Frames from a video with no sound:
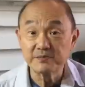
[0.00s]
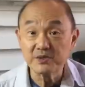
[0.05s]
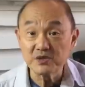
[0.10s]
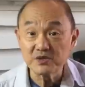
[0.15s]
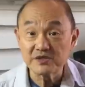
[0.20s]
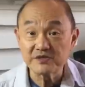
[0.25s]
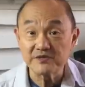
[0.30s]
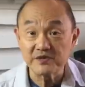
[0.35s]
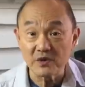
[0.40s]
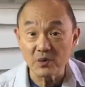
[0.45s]

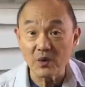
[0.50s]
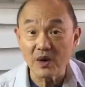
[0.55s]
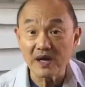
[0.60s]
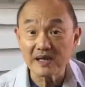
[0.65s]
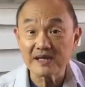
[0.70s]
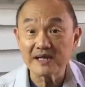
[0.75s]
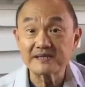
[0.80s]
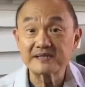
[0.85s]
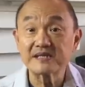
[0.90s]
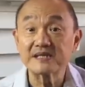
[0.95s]
Boots for a
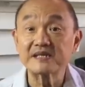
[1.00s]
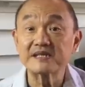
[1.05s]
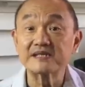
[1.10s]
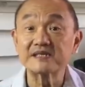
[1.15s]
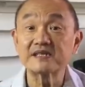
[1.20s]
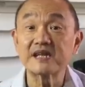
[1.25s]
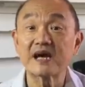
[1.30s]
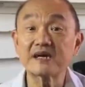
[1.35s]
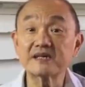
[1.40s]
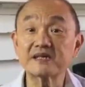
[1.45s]
while until he
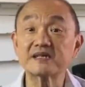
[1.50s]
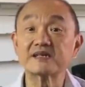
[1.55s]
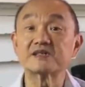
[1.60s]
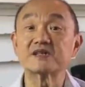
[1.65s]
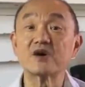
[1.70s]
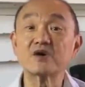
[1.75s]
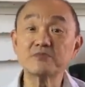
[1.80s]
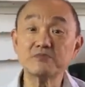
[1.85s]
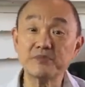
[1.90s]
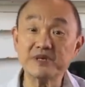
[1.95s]
started his
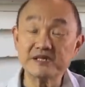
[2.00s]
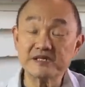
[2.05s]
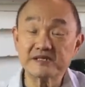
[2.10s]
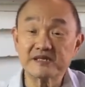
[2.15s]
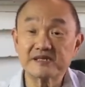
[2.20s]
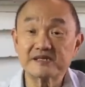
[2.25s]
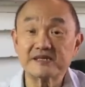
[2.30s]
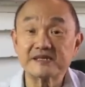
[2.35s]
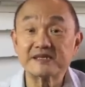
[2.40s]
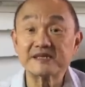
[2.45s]
own
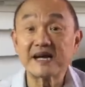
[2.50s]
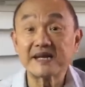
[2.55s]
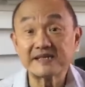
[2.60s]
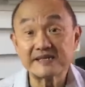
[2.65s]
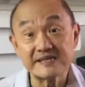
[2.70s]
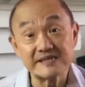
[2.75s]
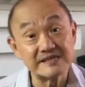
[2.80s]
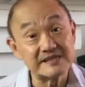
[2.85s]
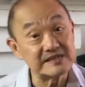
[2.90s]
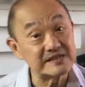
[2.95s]
business in
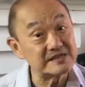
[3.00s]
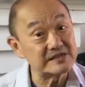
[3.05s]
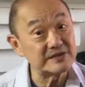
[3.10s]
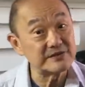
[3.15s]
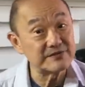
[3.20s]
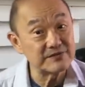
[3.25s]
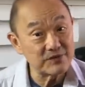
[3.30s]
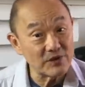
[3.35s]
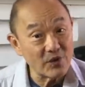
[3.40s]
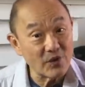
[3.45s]

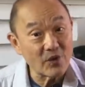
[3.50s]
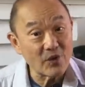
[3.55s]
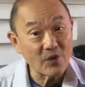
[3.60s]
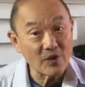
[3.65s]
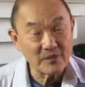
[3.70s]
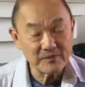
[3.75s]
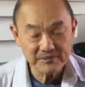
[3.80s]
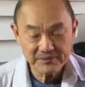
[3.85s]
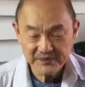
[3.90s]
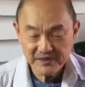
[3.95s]

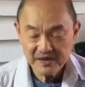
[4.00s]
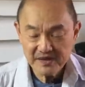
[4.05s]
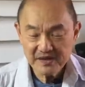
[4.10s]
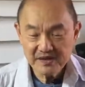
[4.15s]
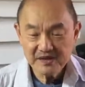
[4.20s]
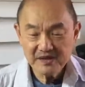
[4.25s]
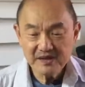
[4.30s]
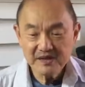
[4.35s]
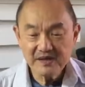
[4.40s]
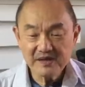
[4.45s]
1964.
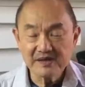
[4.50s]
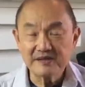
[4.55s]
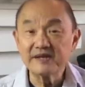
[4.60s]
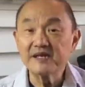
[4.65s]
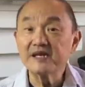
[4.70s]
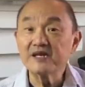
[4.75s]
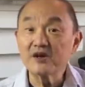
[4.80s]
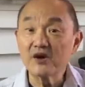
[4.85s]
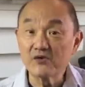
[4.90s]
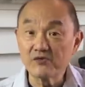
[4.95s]

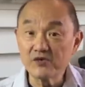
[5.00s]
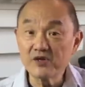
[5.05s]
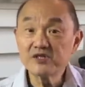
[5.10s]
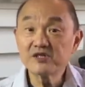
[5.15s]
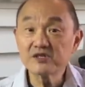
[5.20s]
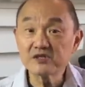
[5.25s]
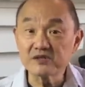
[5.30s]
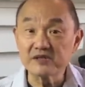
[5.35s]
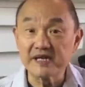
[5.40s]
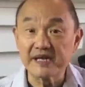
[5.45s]
The
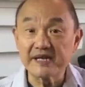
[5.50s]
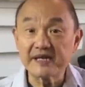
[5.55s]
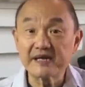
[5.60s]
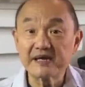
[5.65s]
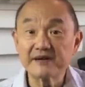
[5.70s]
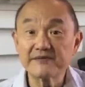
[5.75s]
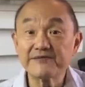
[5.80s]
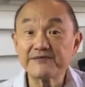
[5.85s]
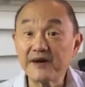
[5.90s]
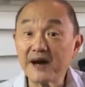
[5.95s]
original
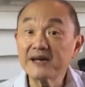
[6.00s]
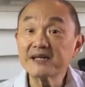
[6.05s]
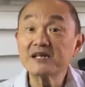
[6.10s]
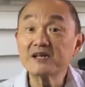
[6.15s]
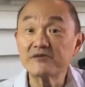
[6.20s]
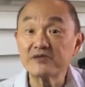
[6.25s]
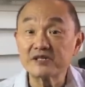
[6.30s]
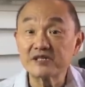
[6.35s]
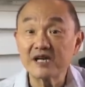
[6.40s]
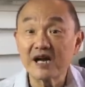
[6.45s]
Nick
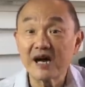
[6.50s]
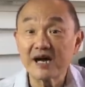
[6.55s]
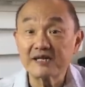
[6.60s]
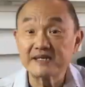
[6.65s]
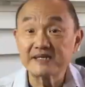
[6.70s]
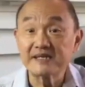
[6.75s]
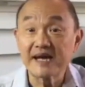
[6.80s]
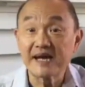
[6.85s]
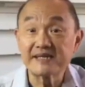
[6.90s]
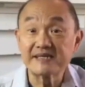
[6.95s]
finally retired
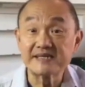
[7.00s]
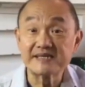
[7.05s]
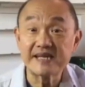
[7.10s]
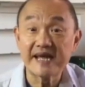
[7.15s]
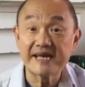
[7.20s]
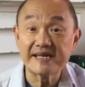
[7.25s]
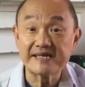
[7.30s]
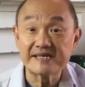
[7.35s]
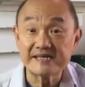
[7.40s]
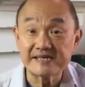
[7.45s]
in
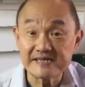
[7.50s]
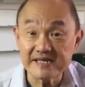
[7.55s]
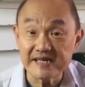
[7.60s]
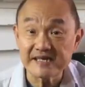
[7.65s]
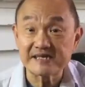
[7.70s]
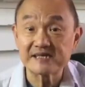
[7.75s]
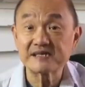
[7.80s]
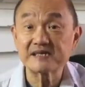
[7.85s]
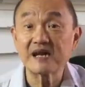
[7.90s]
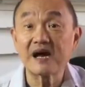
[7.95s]

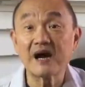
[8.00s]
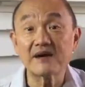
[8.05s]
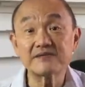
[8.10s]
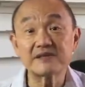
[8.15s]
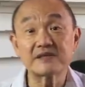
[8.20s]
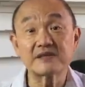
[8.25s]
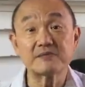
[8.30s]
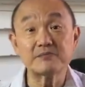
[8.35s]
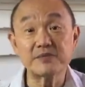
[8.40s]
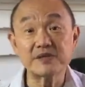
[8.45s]
1986
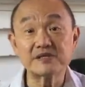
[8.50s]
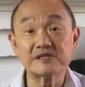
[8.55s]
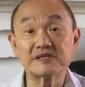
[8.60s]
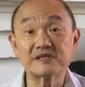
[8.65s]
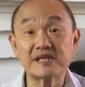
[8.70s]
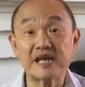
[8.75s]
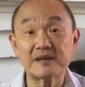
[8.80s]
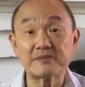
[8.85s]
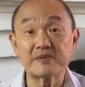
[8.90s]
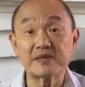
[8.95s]
after the
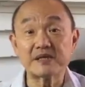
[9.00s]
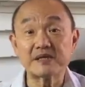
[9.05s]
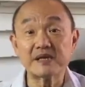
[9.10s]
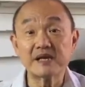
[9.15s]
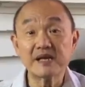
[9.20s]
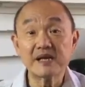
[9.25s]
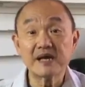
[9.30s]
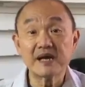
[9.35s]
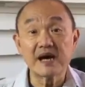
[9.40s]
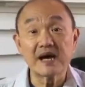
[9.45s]
business had been
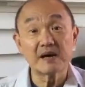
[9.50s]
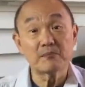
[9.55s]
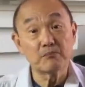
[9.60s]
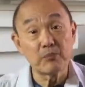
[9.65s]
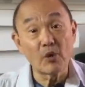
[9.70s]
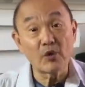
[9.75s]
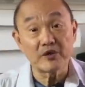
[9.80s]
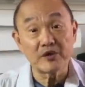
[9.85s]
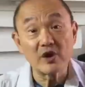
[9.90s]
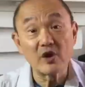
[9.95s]

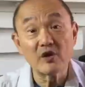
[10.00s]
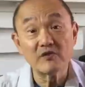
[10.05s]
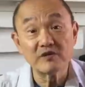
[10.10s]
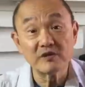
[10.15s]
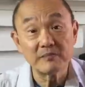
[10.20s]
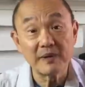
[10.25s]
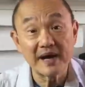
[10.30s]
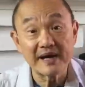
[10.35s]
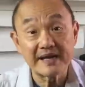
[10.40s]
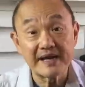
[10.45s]
bought
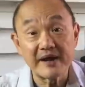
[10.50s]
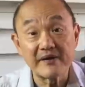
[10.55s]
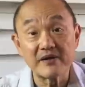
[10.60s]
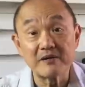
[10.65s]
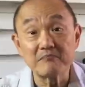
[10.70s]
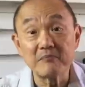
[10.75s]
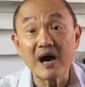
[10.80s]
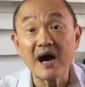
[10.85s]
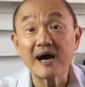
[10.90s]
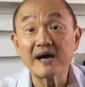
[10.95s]
over by
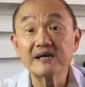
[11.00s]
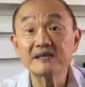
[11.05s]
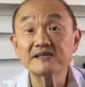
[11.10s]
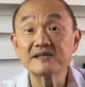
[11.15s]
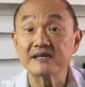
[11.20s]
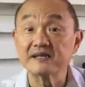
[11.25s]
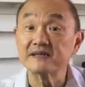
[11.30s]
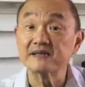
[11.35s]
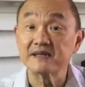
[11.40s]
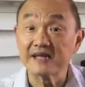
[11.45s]
Gary
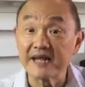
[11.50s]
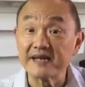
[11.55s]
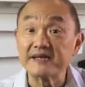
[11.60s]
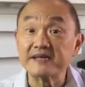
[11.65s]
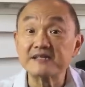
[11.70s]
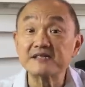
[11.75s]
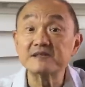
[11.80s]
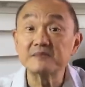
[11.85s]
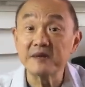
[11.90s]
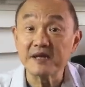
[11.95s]
Myers and
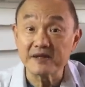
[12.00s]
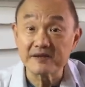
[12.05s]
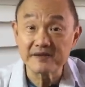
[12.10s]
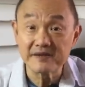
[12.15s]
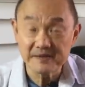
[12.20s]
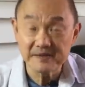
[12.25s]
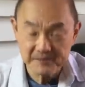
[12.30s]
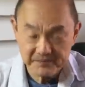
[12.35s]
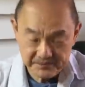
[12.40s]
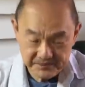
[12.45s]
Leonard
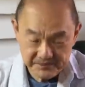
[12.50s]
Smith.